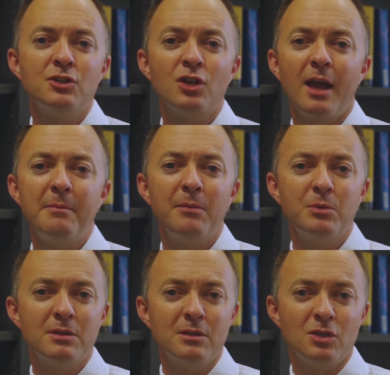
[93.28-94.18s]
to come
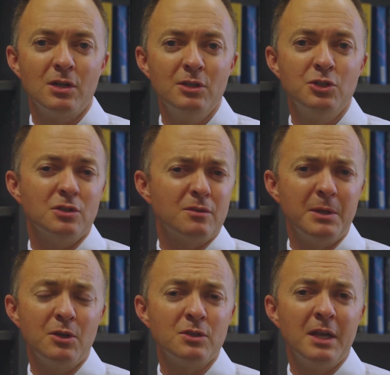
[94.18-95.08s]
up with the solutions
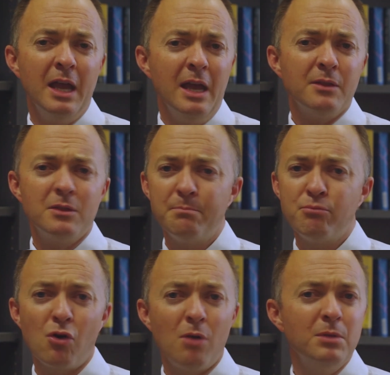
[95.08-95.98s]
because the
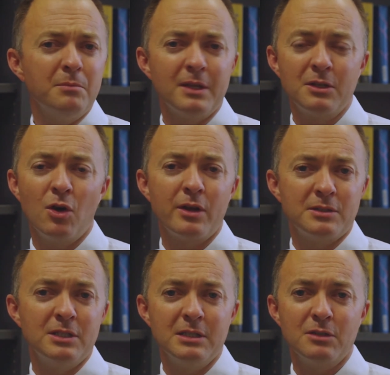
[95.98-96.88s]
problem that got
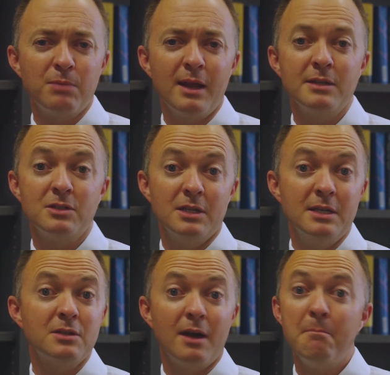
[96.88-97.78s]
us in this place
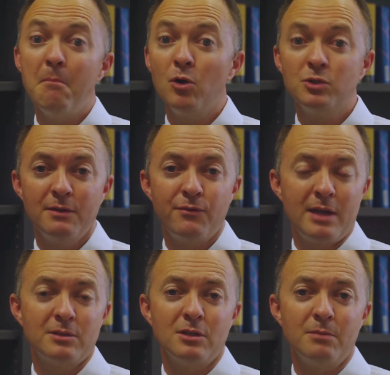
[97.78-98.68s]
is a
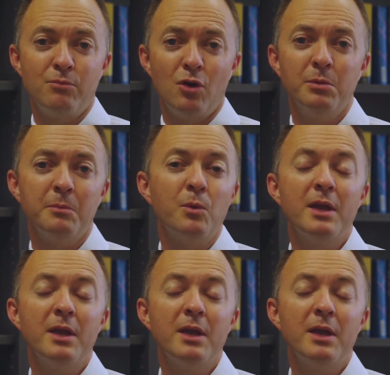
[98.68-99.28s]
multifaceted problem.